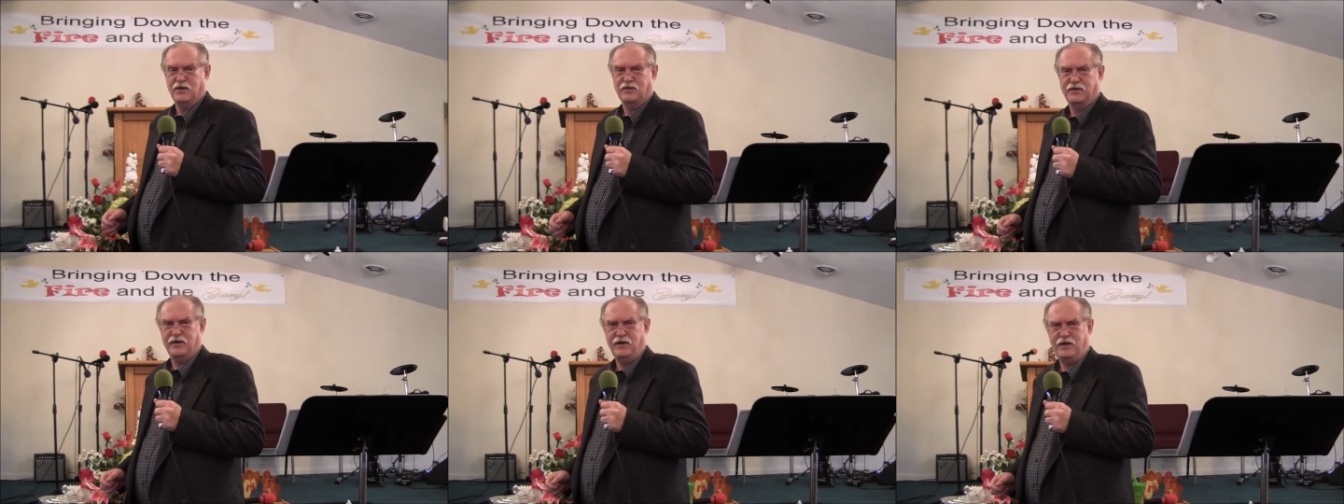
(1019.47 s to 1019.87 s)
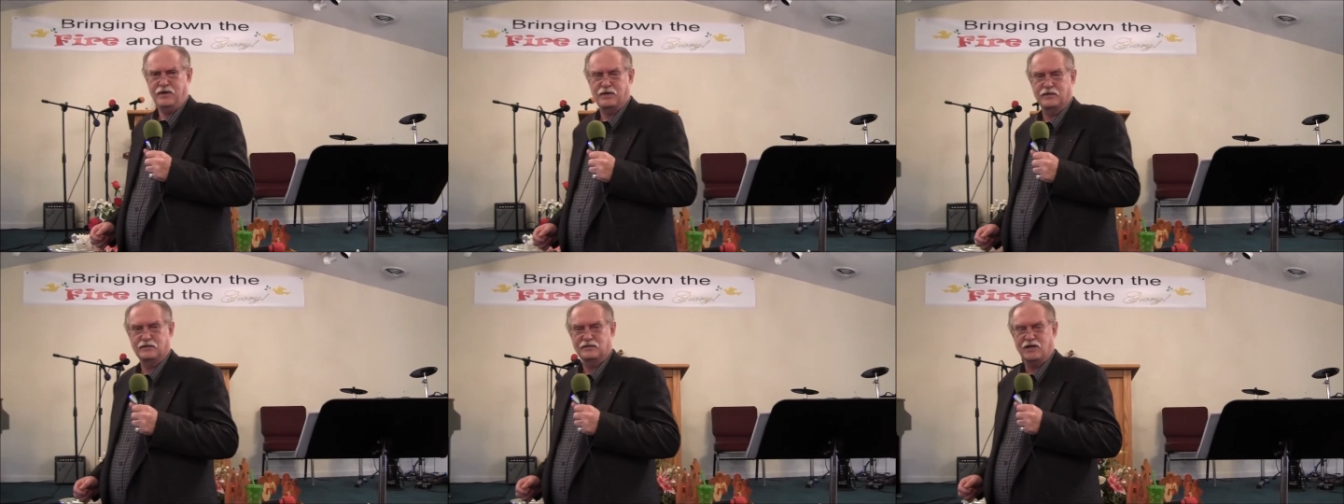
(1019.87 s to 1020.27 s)

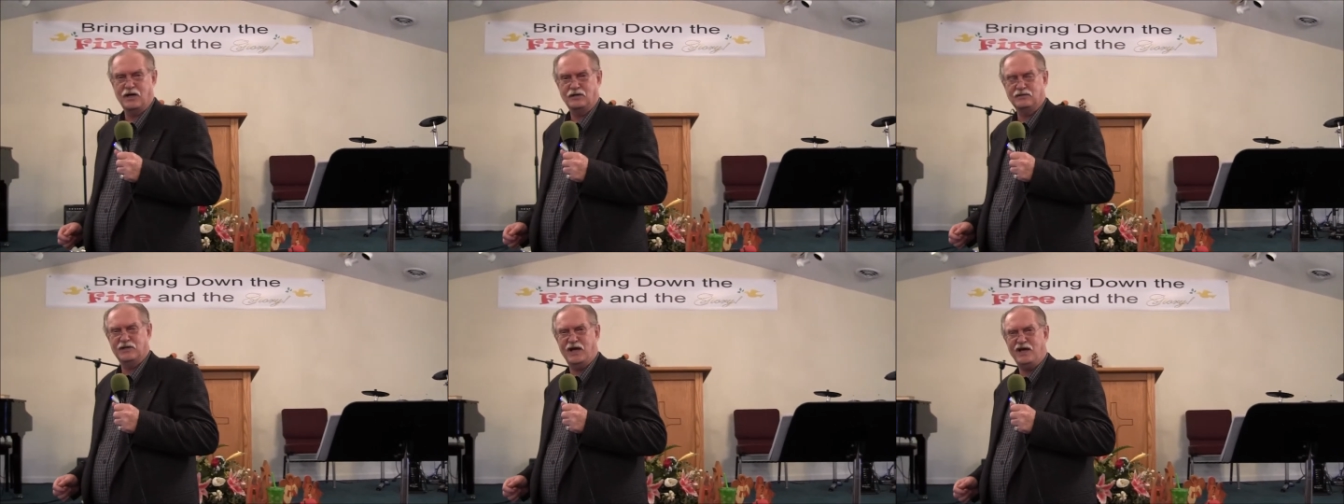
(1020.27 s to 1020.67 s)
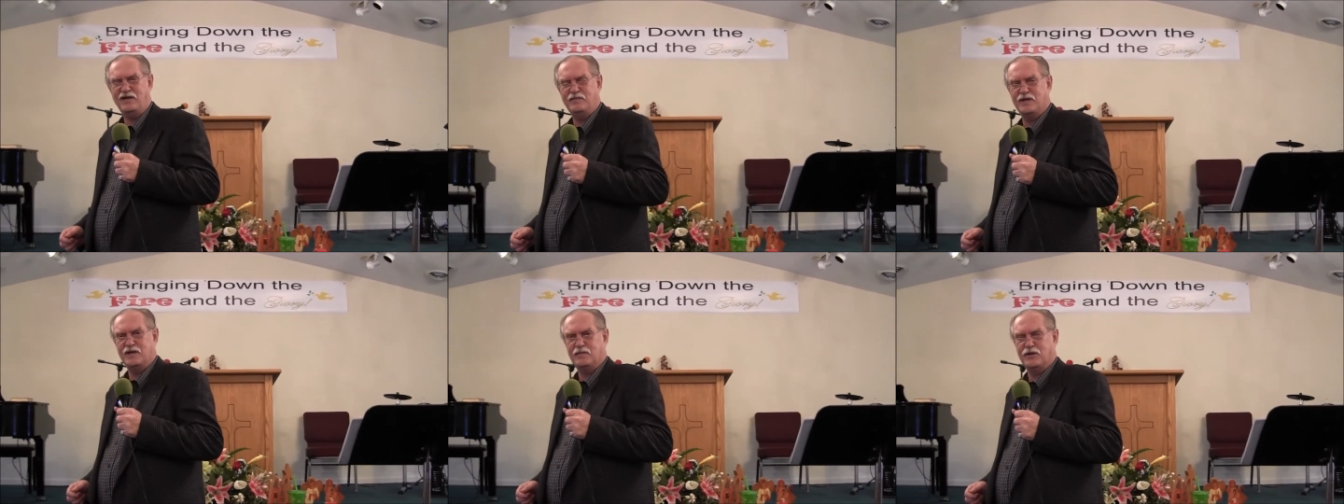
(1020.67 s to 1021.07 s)
Yeah, God
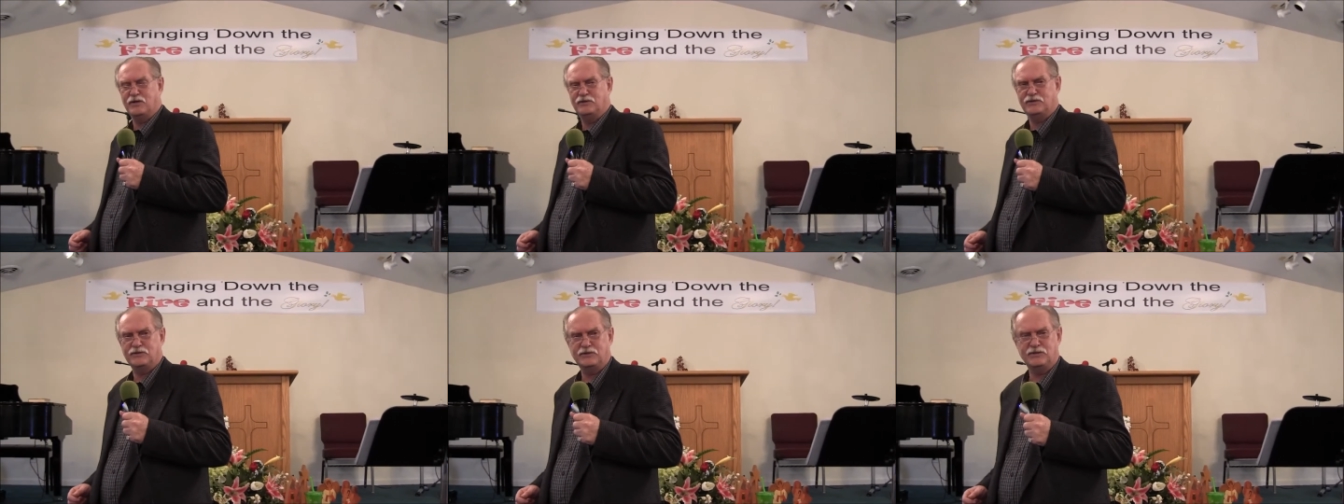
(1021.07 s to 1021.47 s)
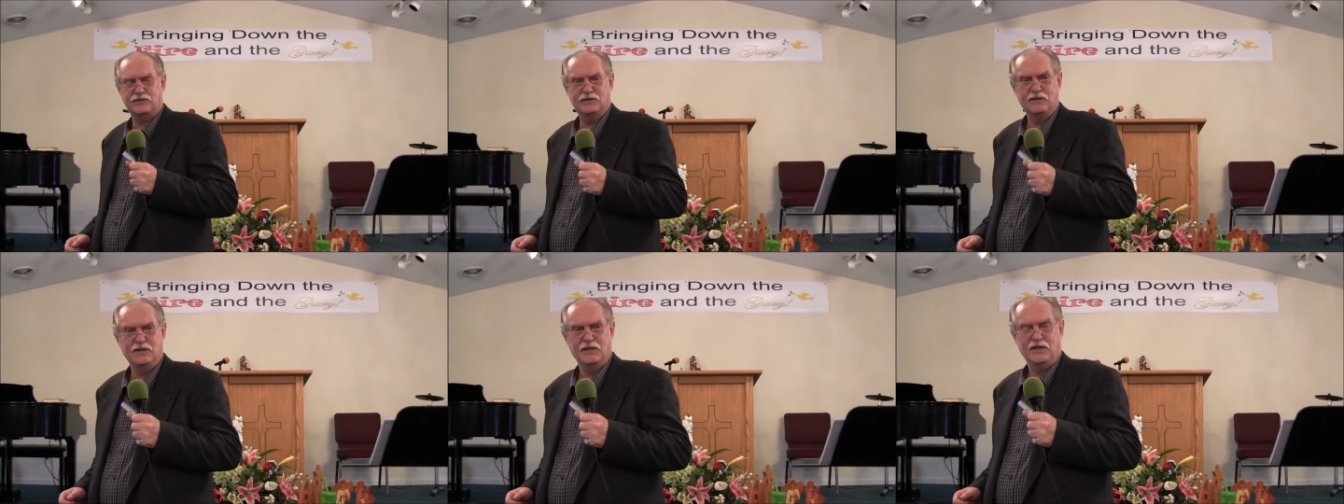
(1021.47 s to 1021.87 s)
gave me
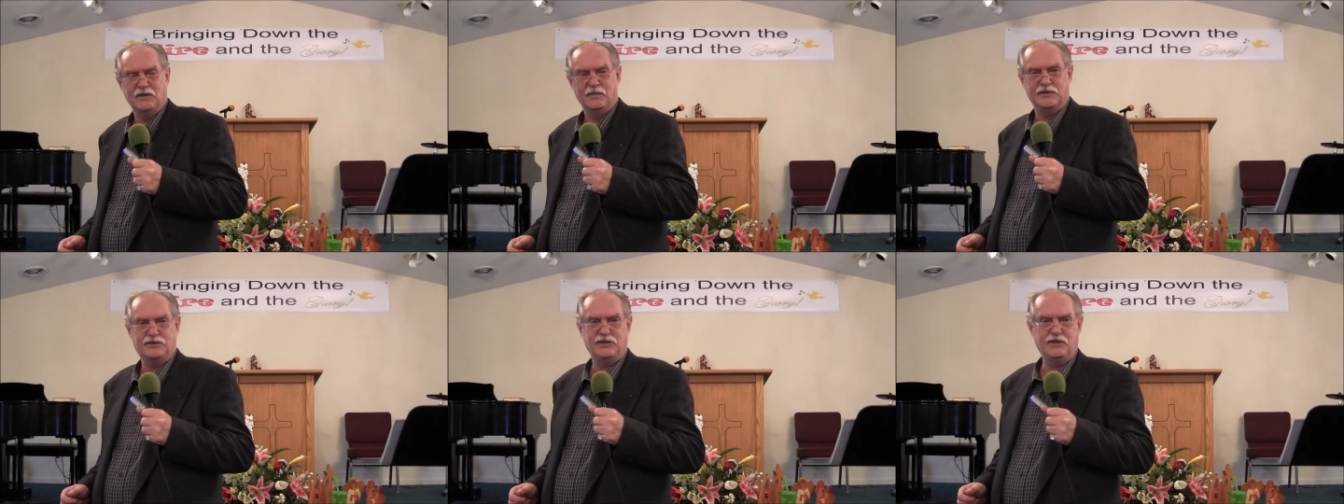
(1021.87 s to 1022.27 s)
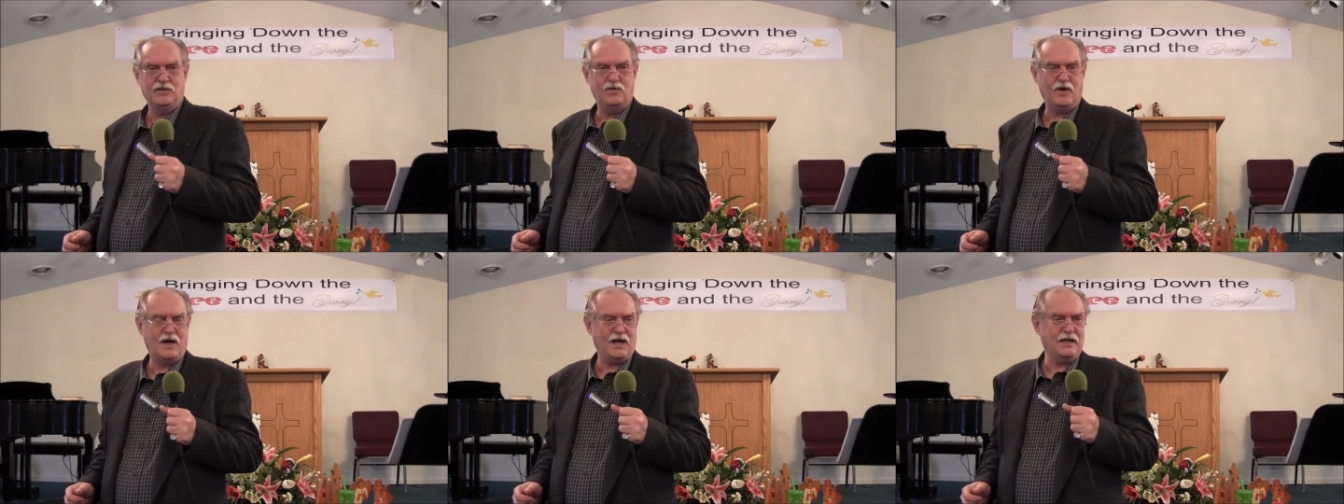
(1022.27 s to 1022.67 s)
emotions, but you
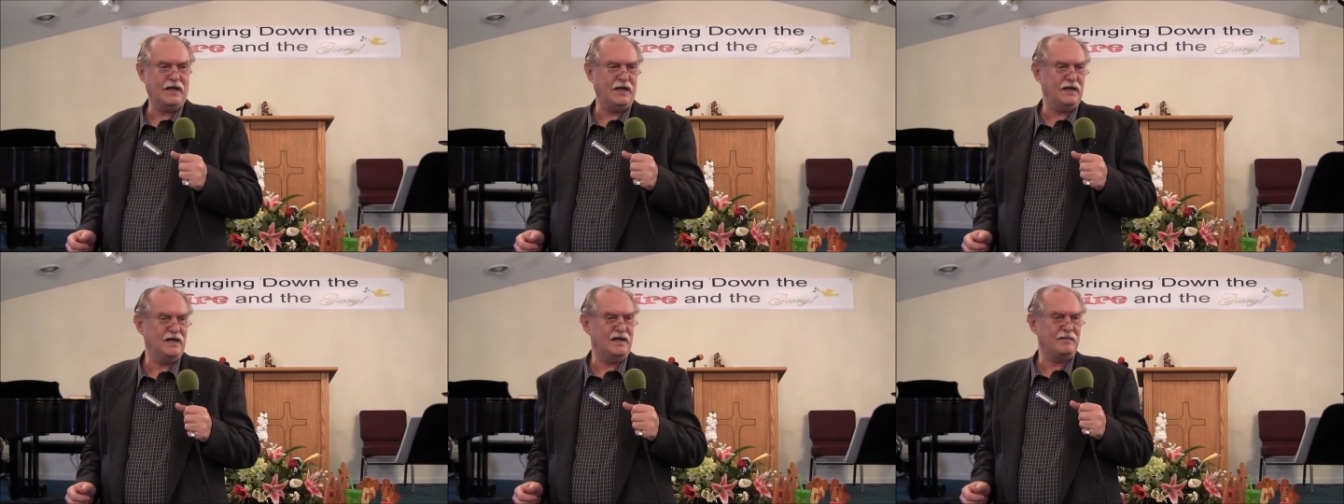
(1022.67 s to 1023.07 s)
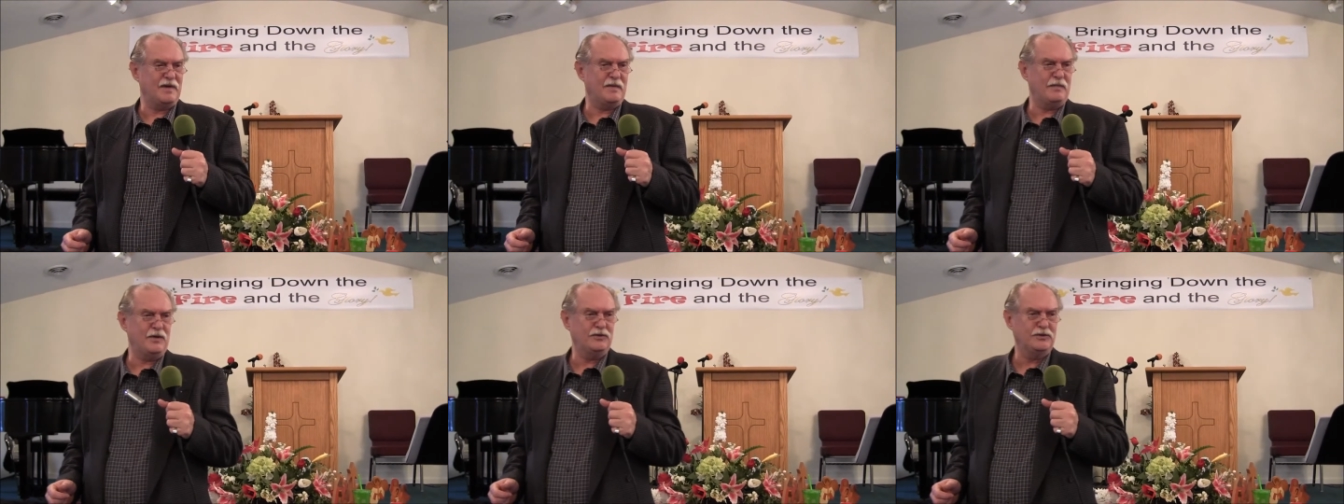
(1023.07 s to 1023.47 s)
know what? I can't let
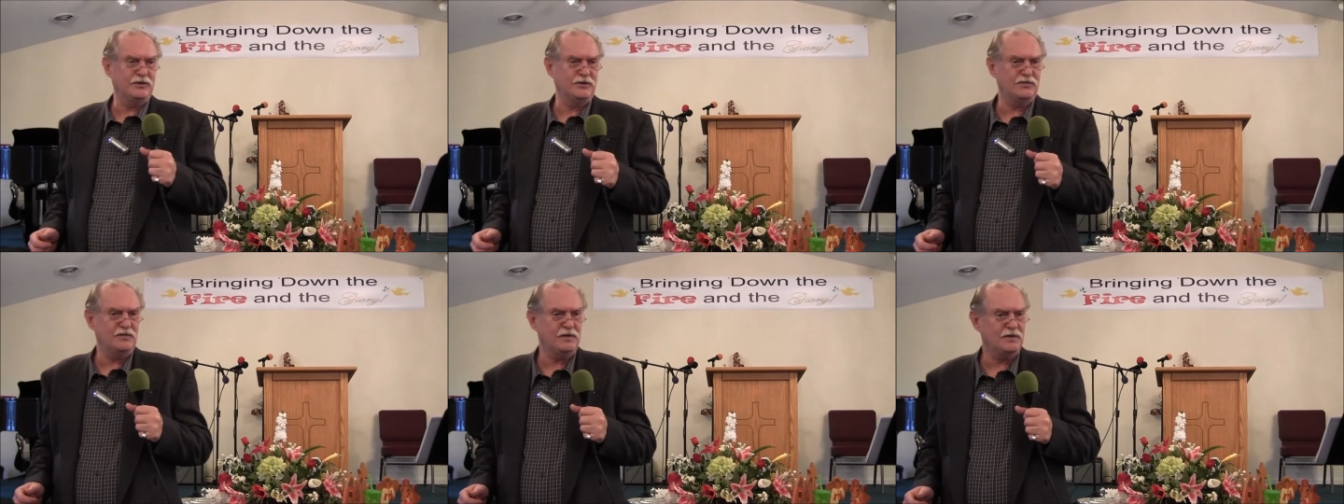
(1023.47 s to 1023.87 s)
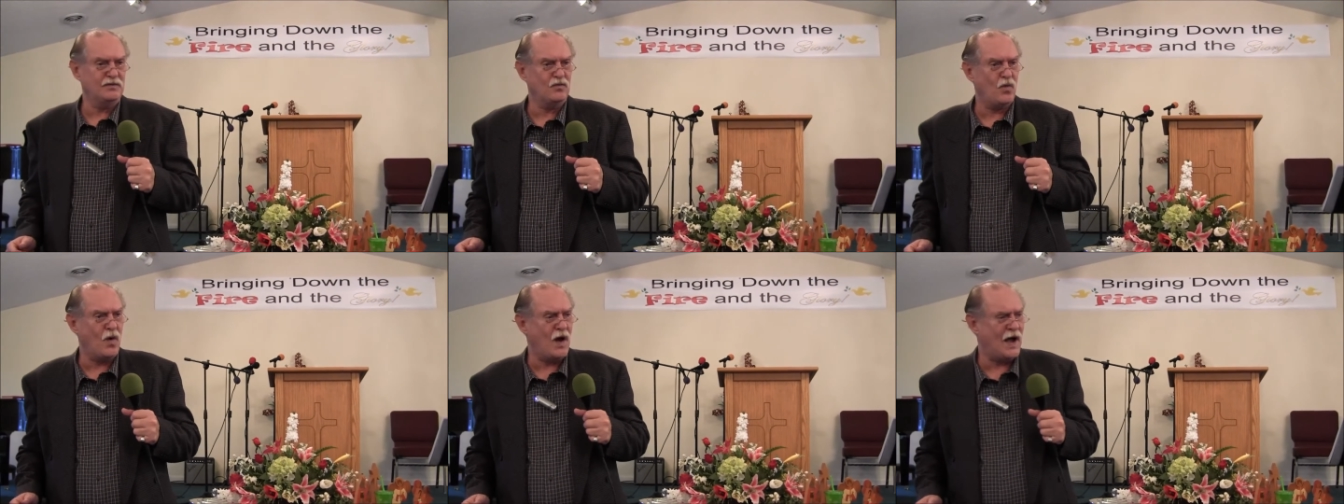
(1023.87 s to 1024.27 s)
my emotions
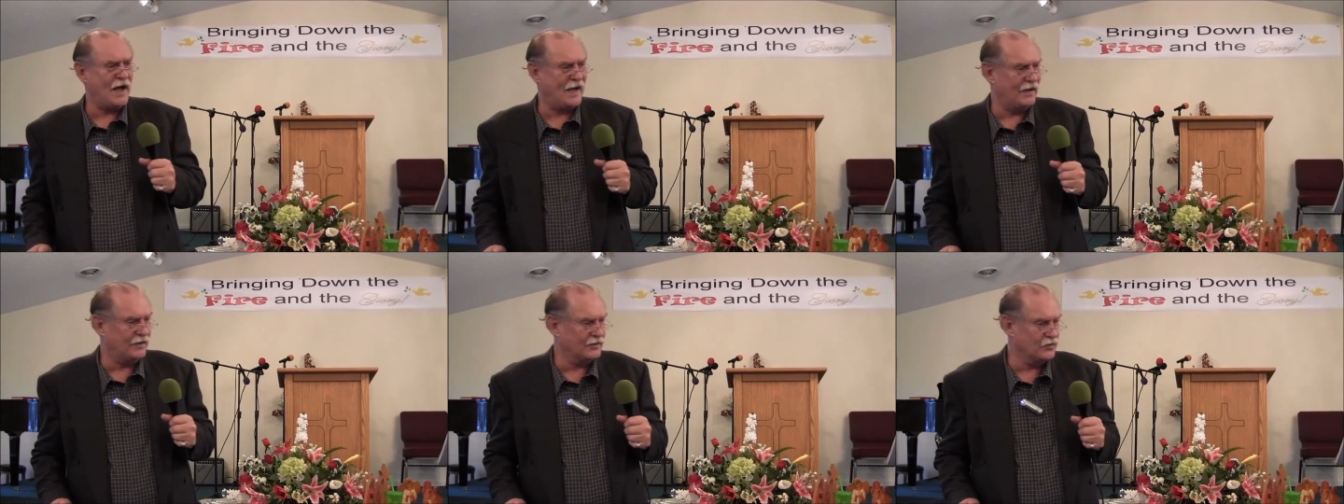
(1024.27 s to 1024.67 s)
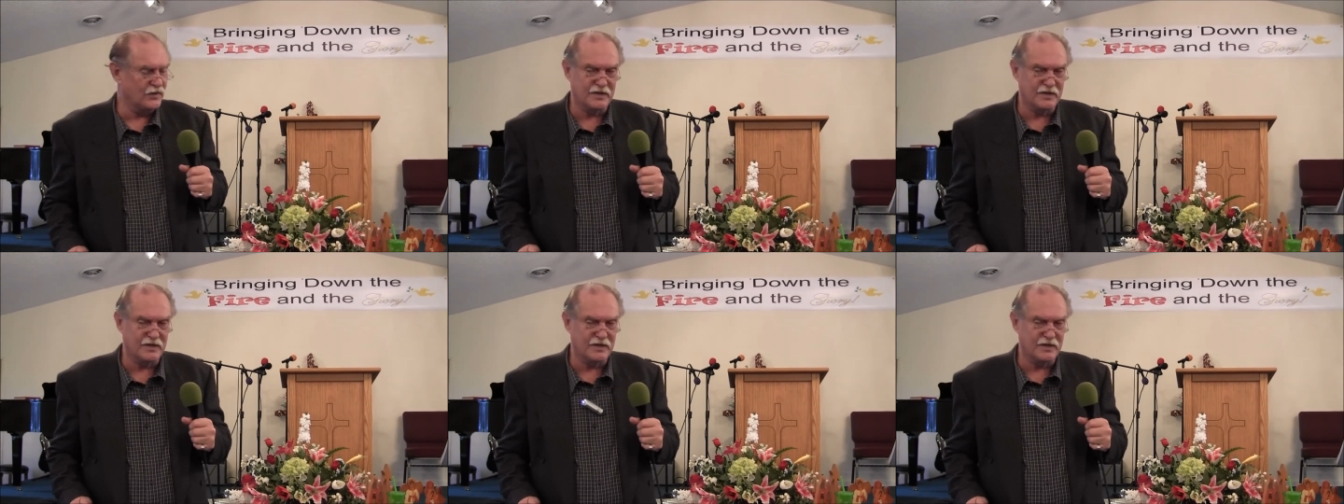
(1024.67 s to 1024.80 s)
run wild